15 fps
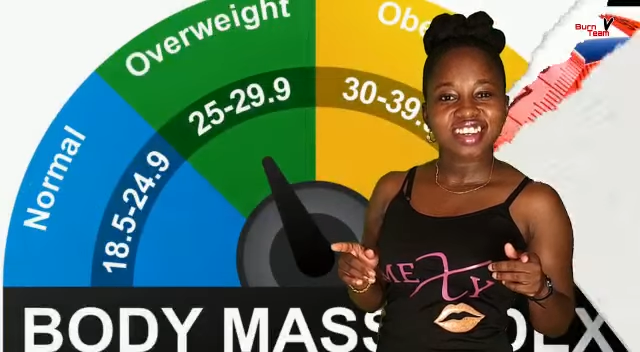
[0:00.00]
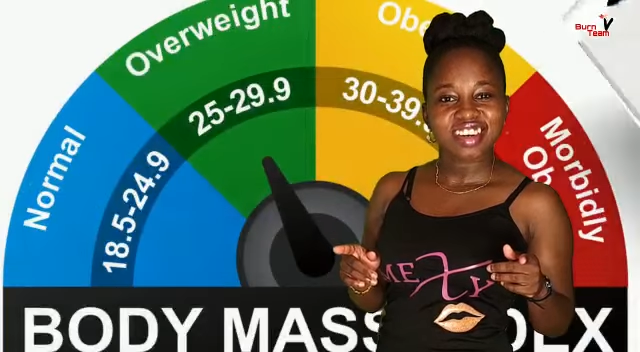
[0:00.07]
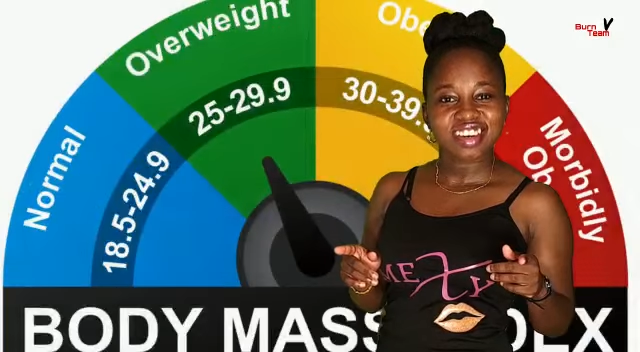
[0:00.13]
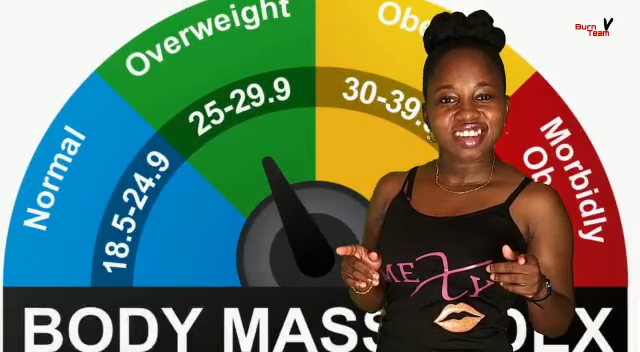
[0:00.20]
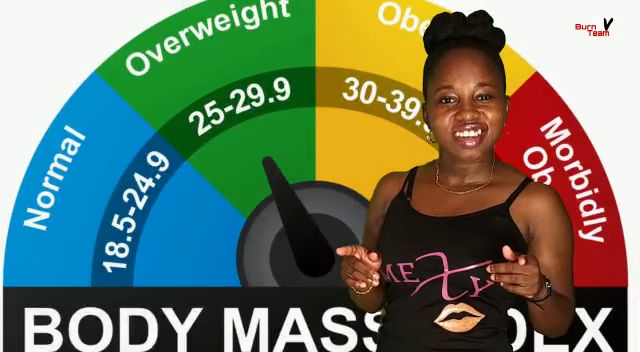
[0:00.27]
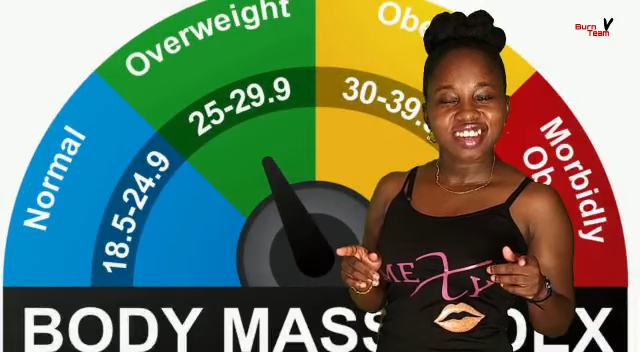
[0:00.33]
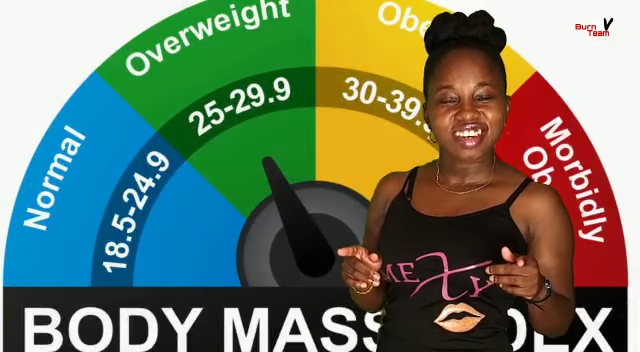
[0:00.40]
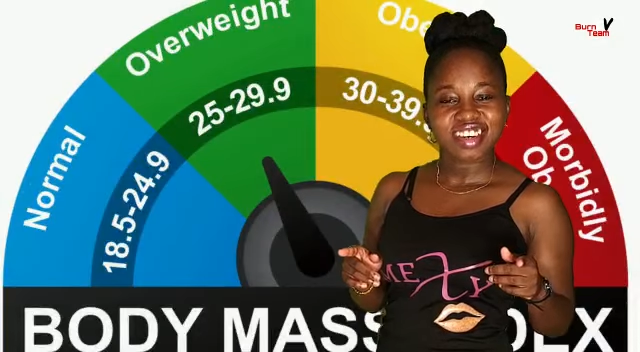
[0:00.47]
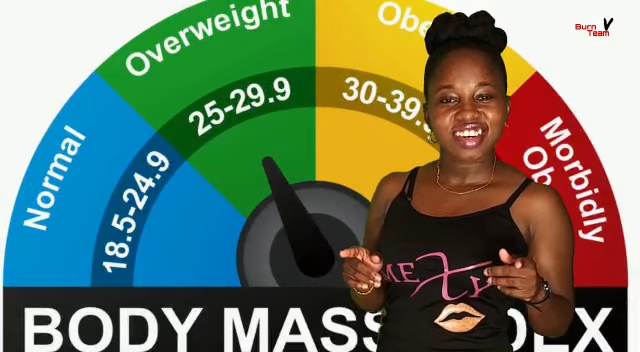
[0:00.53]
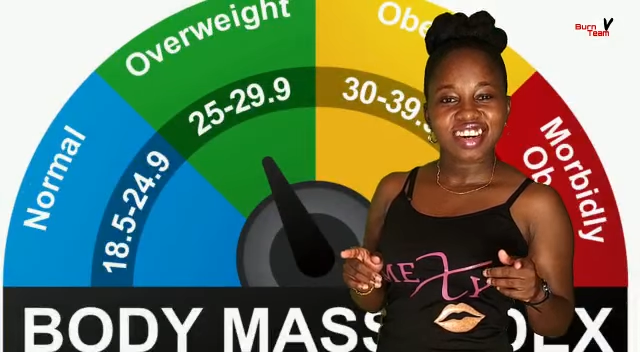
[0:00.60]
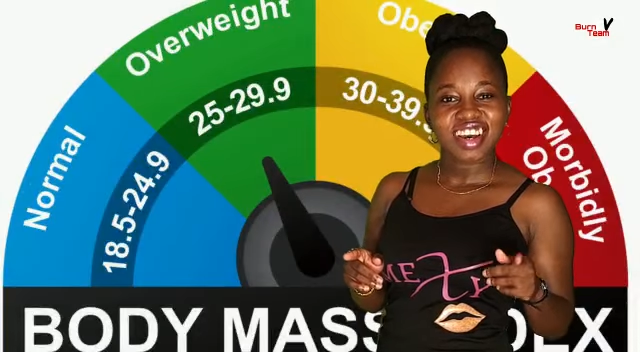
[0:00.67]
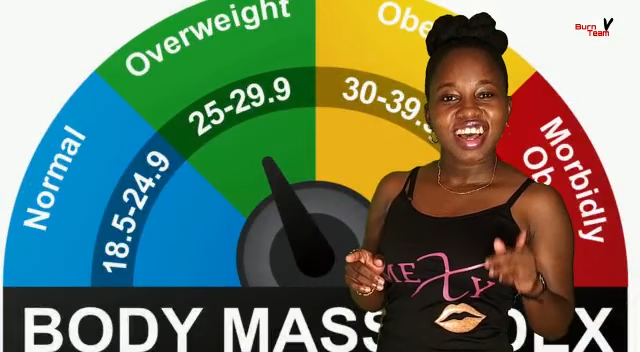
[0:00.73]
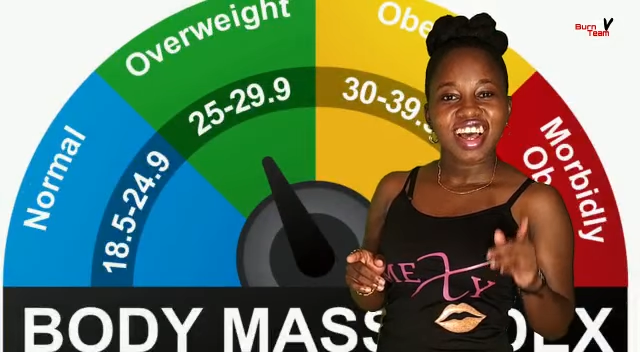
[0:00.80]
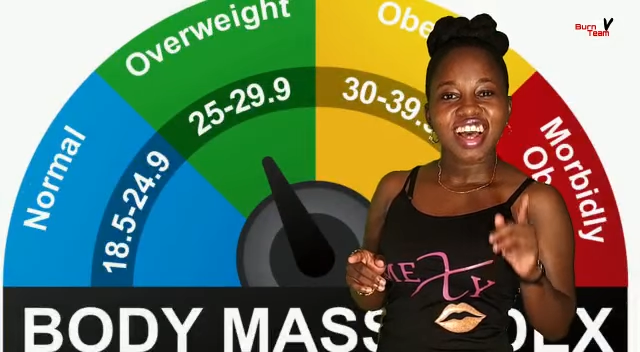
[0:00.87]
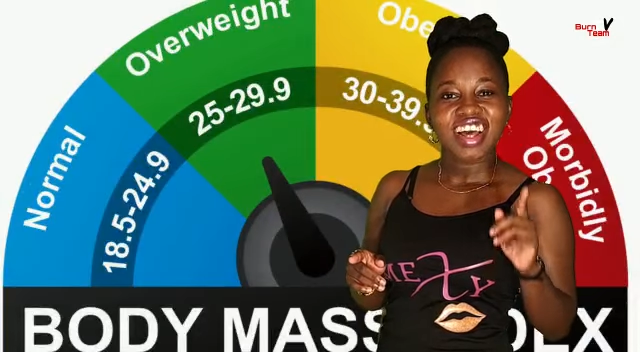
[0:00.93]

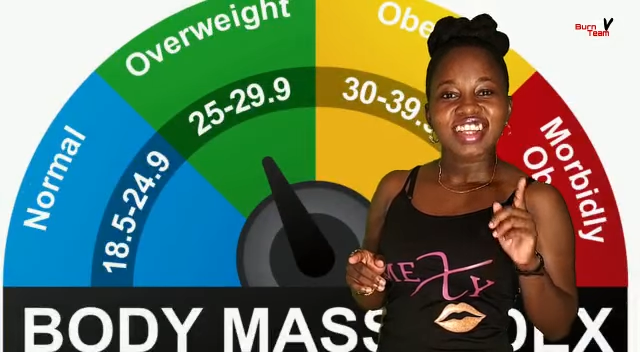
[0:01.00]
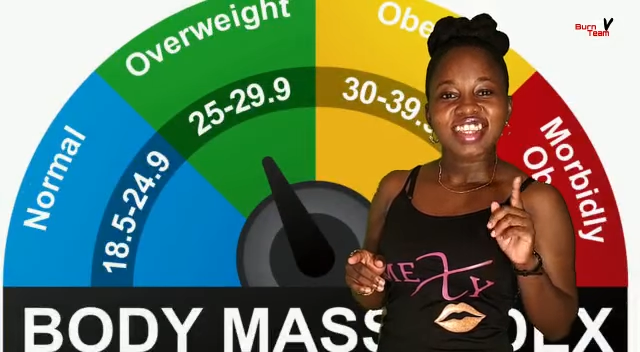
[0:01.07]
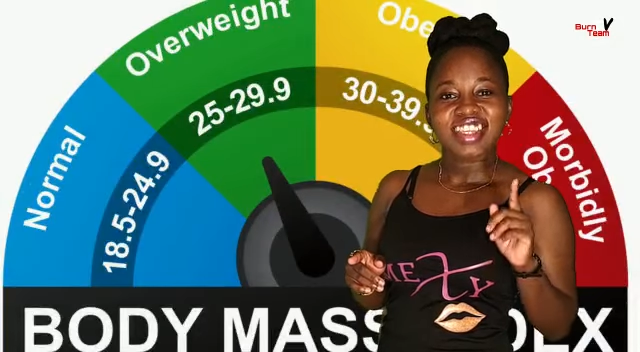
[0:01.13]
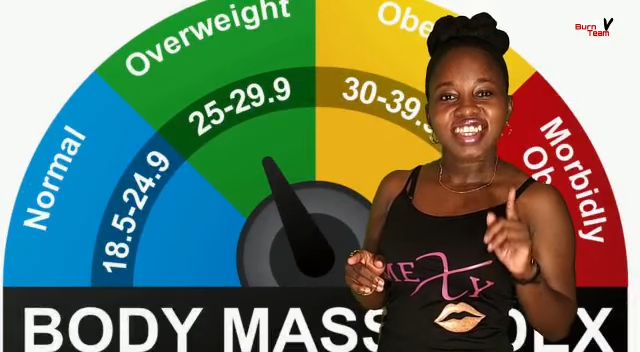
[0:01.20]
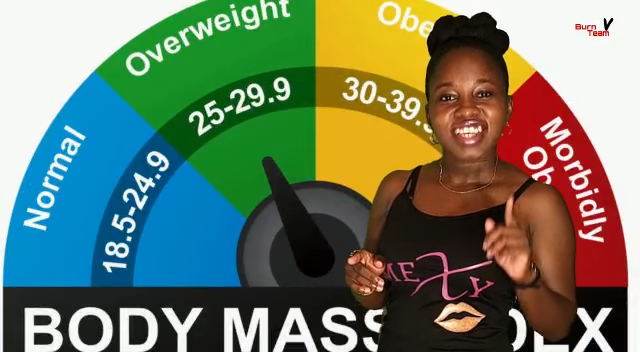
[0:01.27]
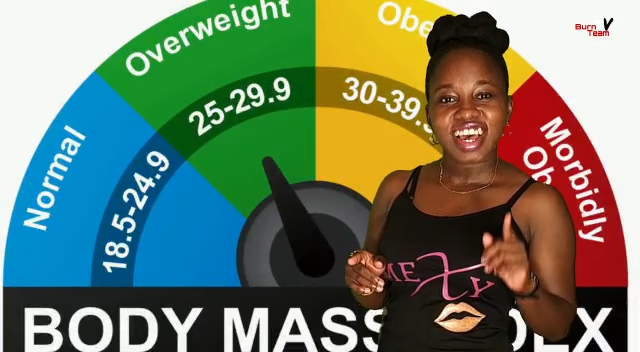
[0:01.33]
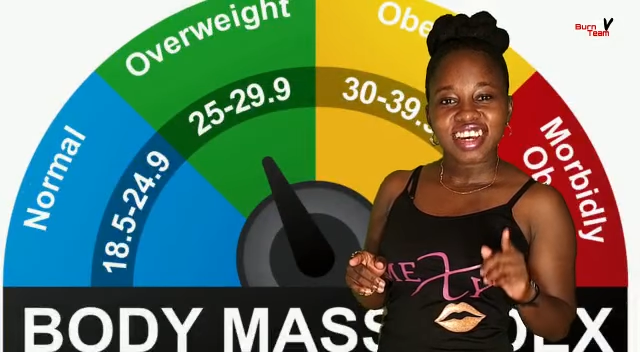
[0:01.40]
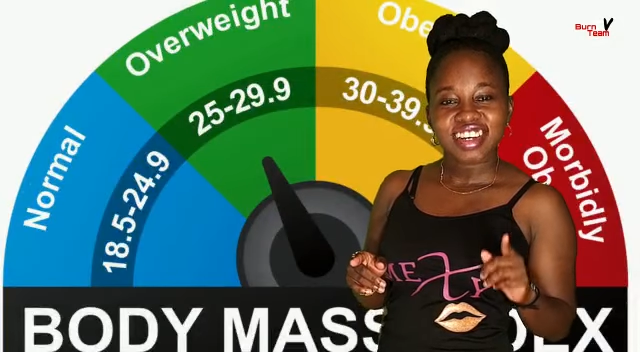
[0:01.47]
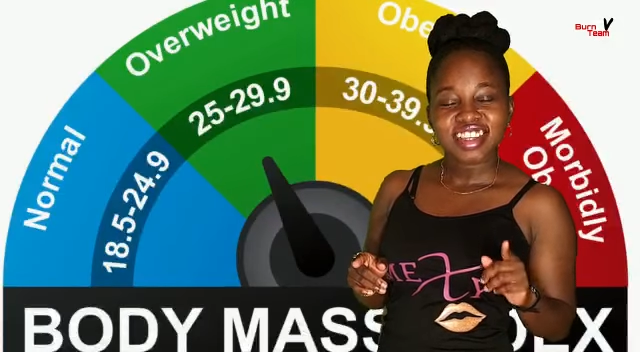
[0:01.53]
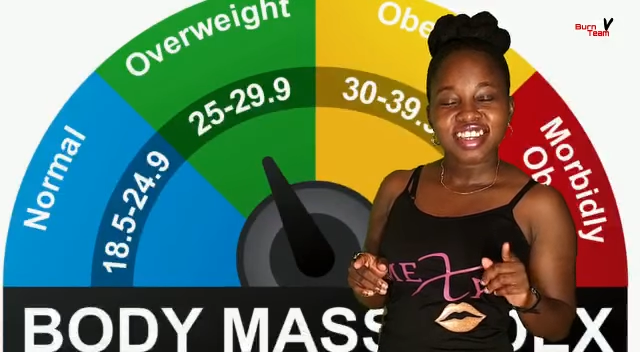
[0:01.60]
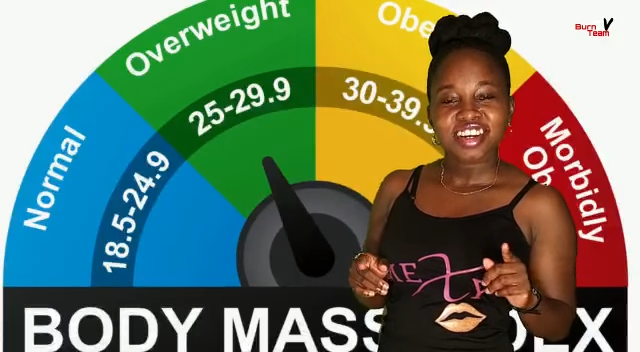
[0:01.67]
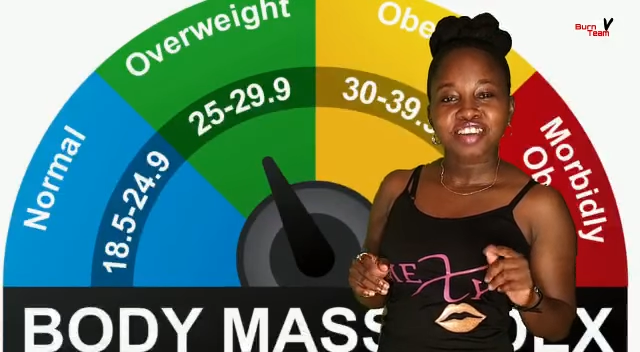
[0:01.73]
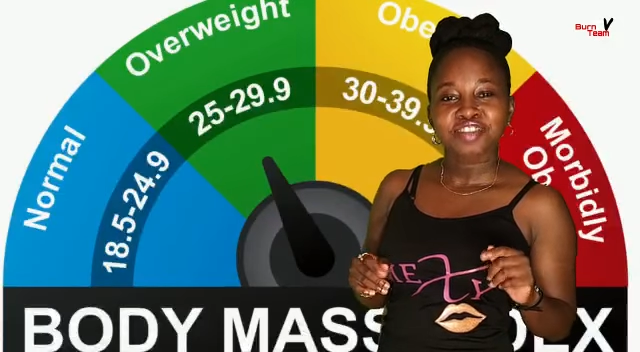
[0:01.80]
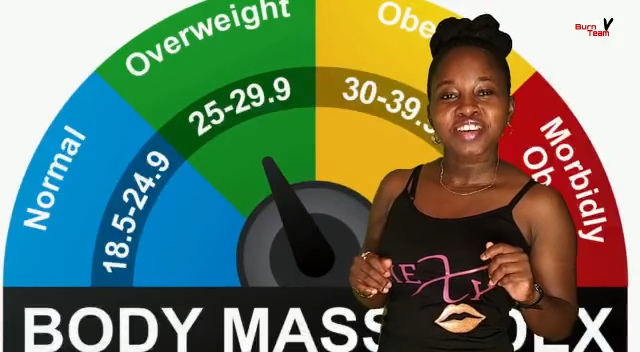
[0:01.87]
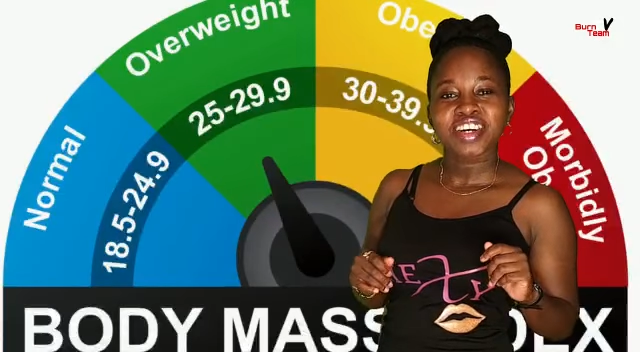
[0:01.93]
discussing
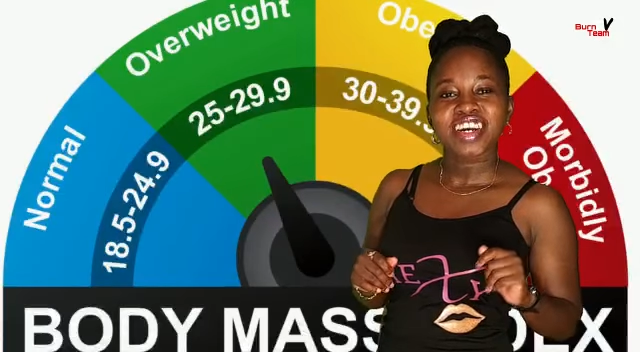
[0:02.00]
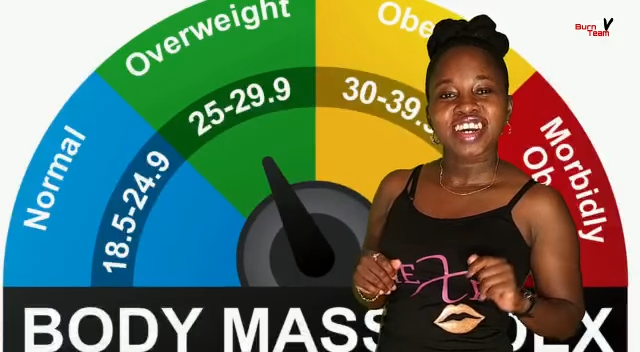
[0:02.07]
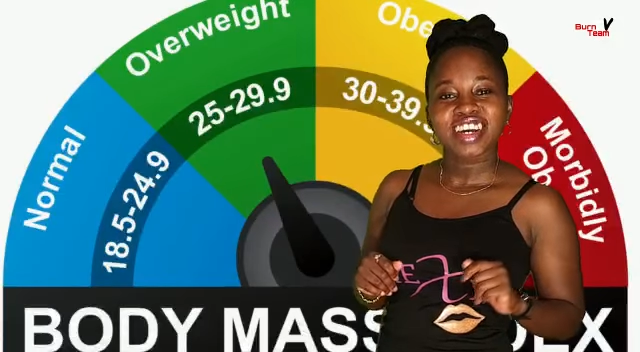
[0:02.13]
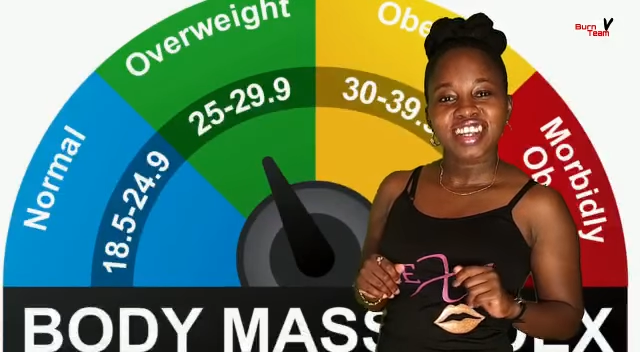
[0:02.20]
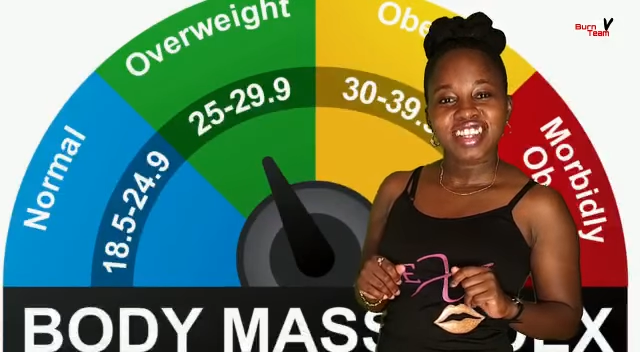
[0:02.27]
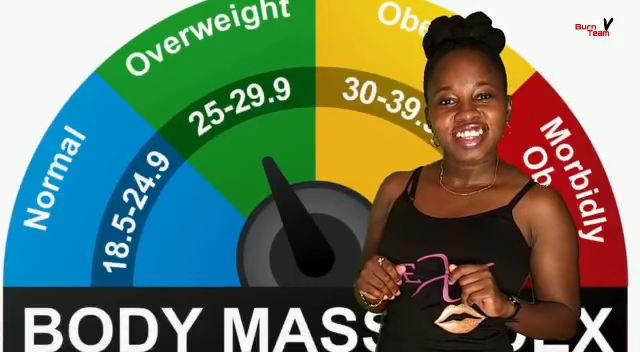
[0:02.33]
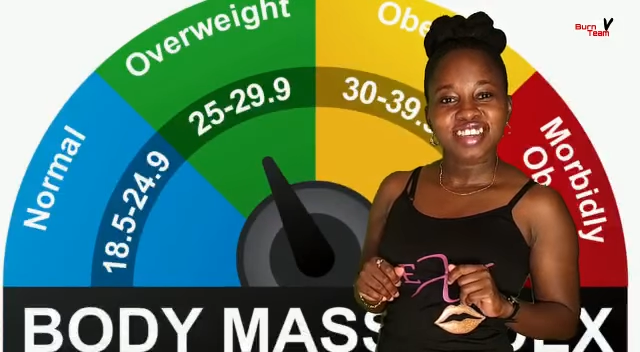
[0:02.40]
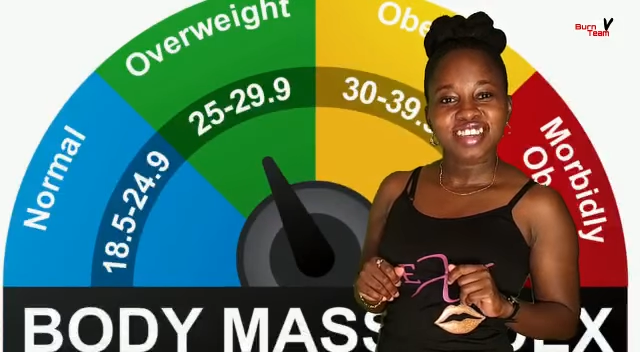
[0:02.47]
dietary